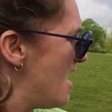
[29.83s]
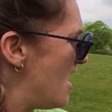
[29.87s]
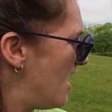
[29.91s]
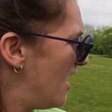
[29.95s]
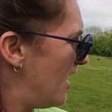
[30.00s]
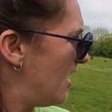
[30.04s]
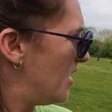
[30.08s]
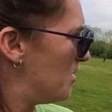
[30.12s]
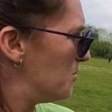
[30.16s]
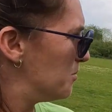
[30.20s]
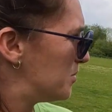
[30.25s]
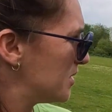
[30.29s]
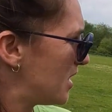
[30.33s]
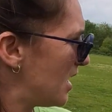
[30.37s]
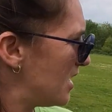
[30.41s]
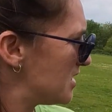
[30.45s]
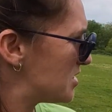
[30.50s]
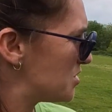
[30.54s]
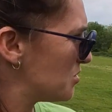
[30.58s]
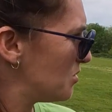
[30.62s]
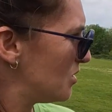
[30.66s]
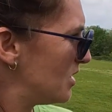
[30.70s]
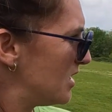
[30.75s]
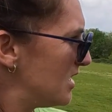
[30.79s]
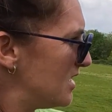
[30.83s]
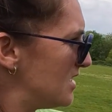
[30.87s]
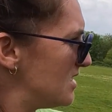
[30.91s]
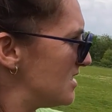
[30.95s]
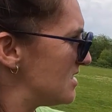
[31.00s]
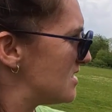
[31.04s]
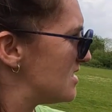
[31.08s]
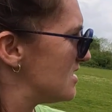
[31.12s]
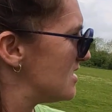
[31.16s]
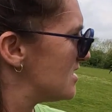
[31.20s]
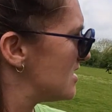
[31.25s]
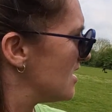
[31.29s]
But that's all it
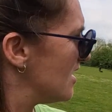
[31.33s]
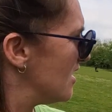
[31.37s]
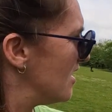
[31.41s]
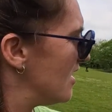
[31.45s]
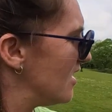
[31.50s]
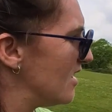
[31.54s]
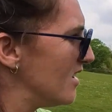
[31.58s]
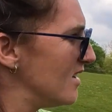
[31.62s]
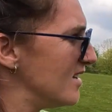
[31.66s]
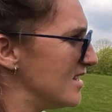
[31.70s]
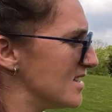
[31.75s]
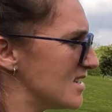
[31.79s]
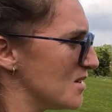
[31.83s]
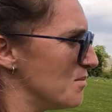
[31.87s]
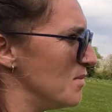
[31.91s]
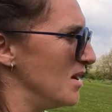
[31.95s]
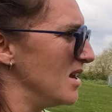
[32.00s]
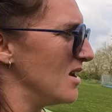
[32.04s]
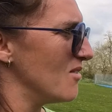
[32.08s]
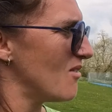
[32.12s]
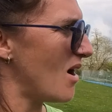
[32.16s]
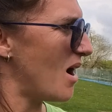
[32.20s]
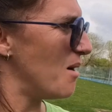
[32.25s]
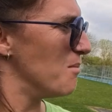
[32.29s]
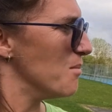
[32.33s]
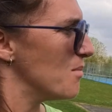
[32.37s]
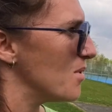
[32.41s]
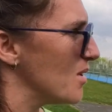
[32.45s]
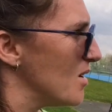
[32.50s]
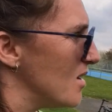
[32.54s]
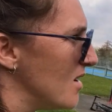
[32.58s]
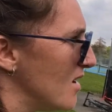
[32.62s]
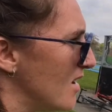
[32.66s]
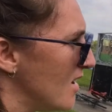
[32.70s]
is a mini ramp.